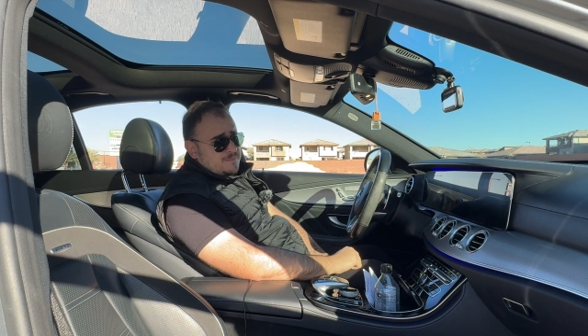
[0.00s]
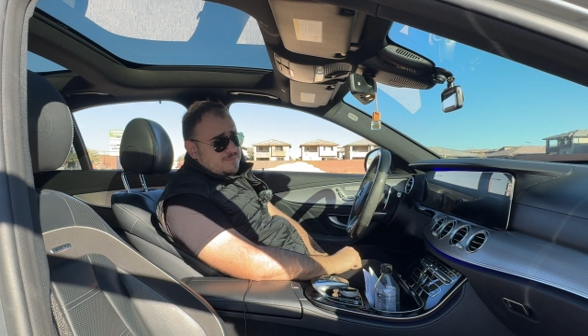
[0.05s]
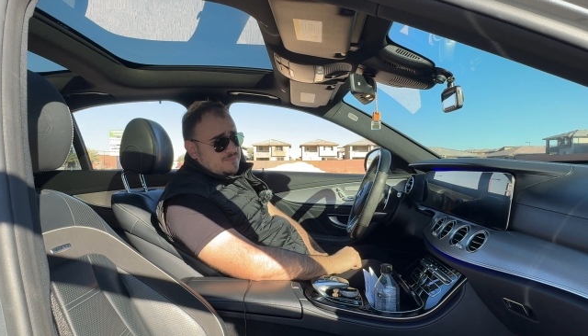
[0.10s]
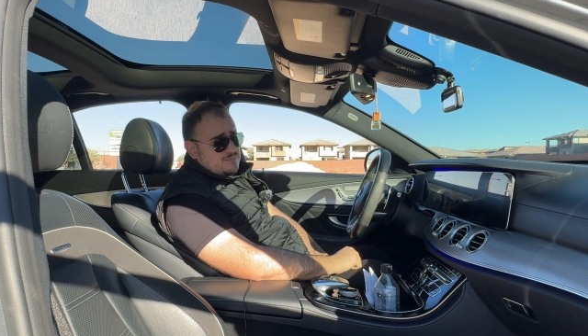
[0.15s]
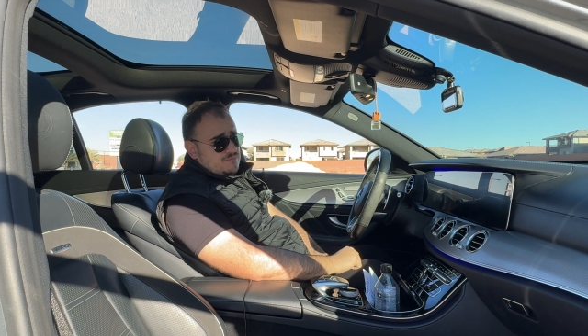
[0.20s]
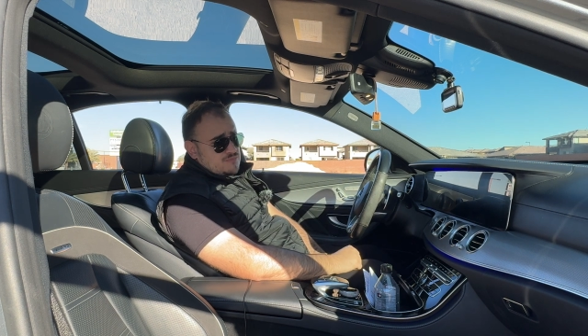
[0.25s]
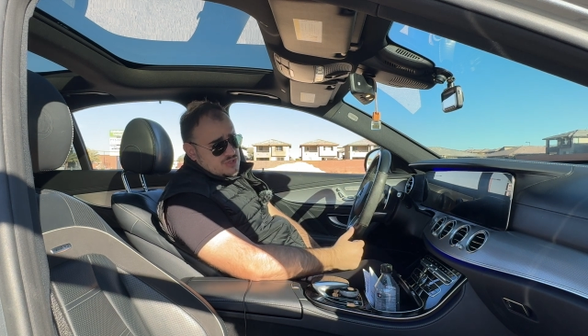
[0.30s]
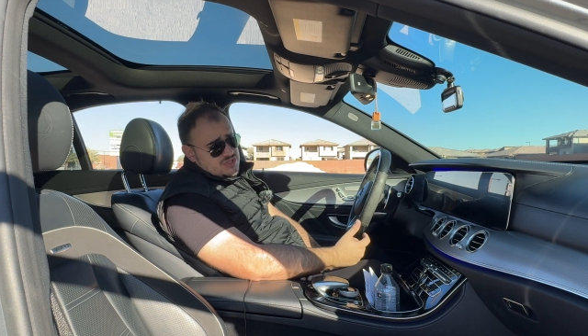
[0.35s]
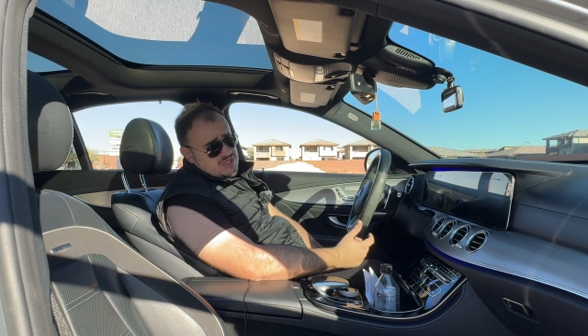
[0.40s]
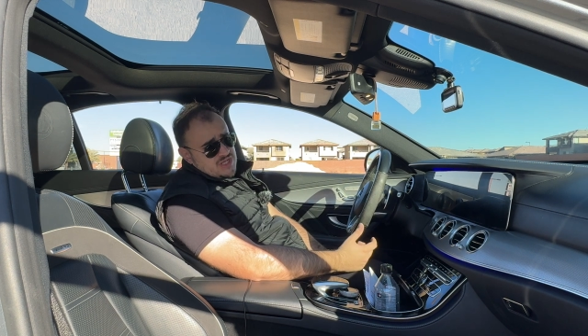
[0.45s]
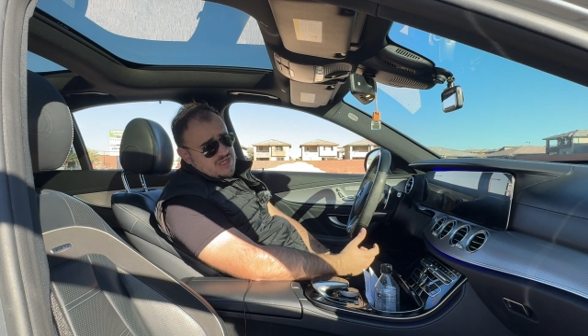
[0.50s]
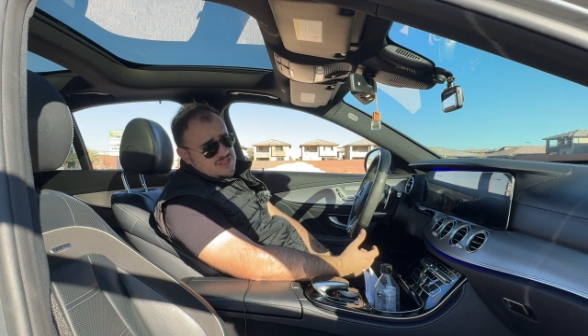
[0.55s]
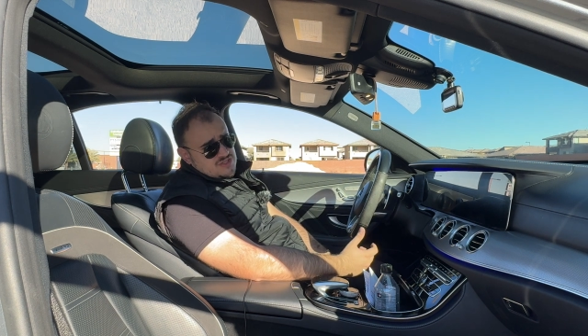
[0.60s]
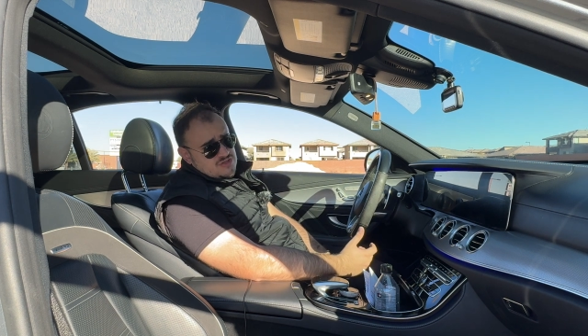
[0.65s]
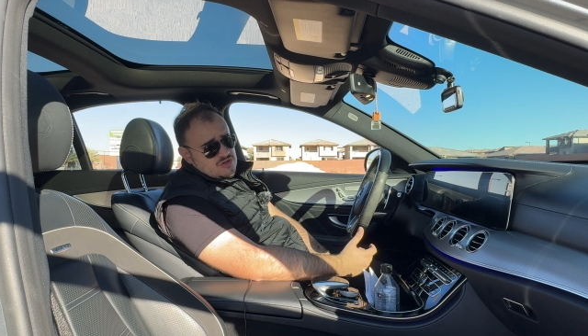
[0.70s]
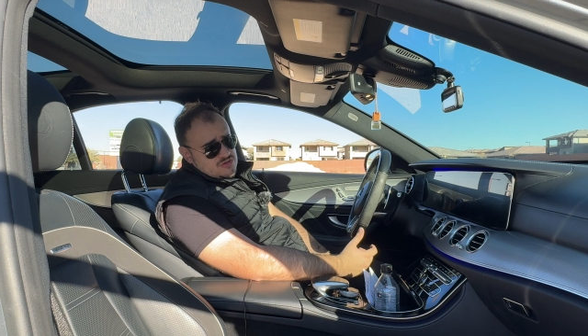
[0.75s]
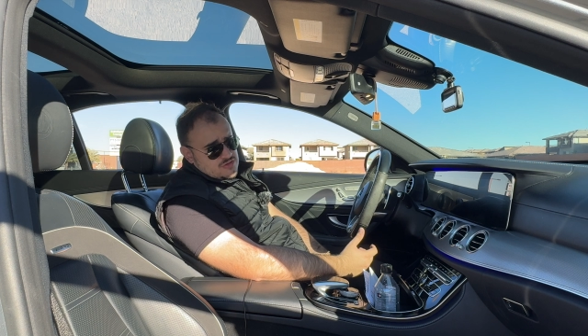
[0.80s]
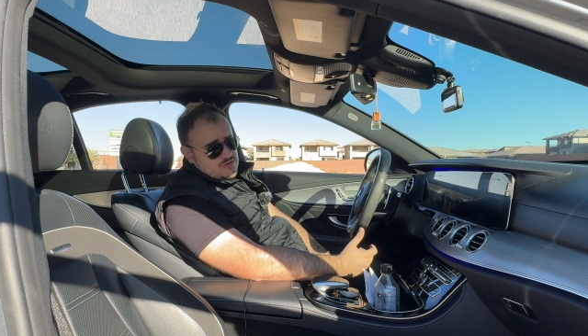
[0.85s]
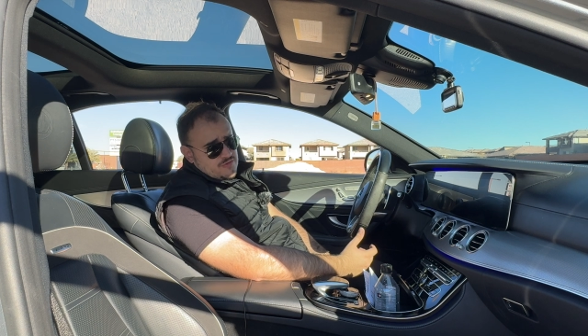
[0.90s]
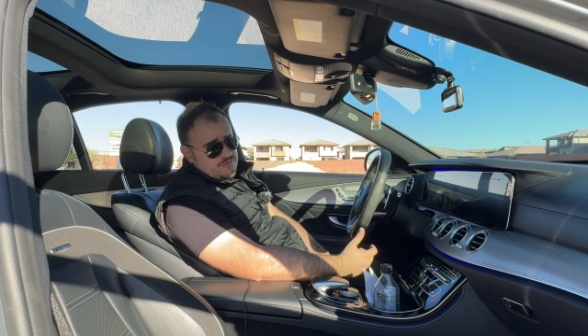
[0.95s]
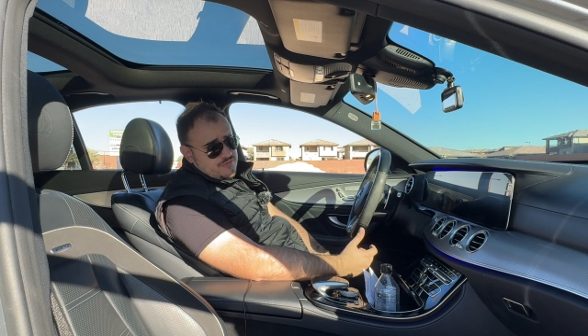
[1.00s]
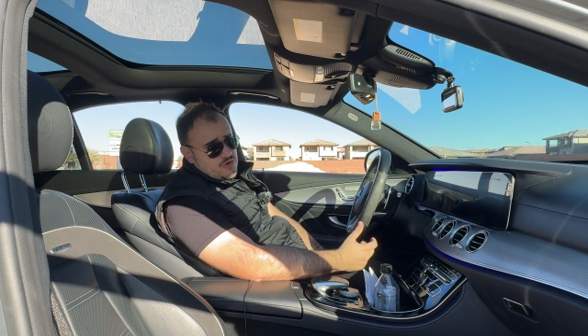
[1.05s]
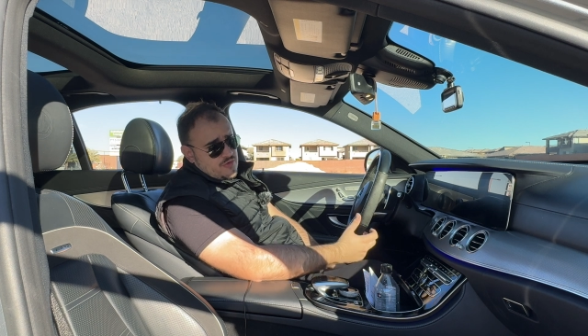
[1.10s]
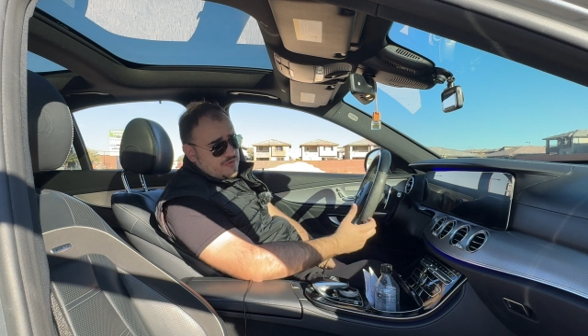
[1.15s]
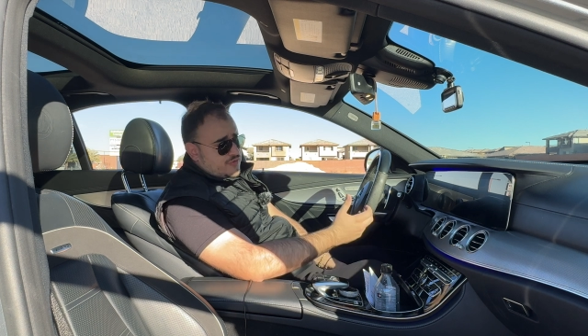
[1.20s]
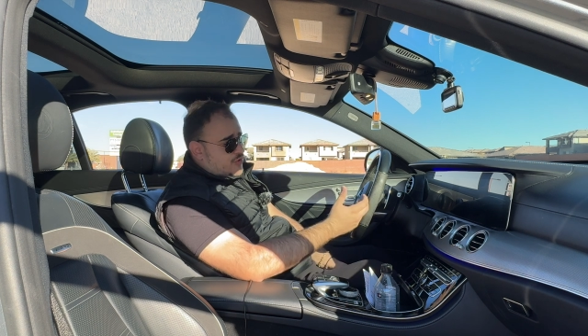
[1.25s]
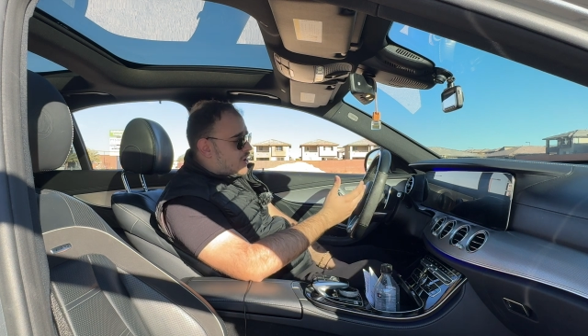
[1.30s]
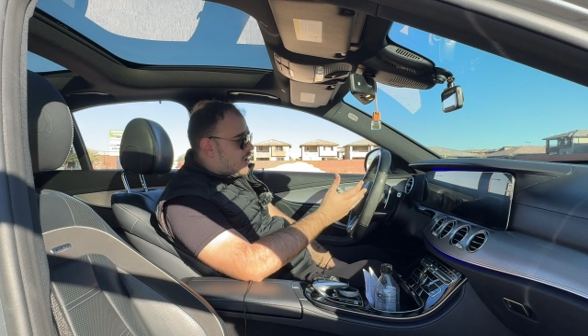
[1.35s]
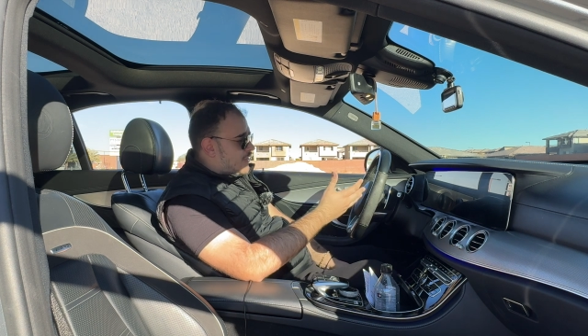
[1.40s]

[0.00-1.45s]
Mercedes is also at fault for